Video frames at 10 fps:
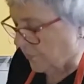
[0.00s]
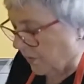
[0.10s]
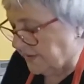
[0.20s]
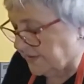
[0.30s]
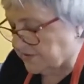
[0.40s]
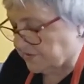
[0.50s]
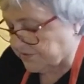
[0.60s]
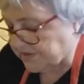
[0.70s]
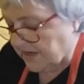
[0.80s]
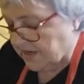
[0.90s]
white
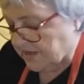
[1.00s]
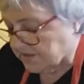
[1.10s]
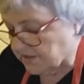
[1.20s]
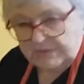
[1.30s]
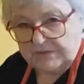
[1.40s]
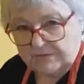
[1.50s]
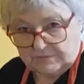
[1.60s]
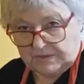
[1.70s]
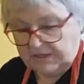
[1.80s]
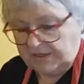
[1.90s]
sauce. So we don't
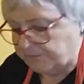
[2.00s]
want any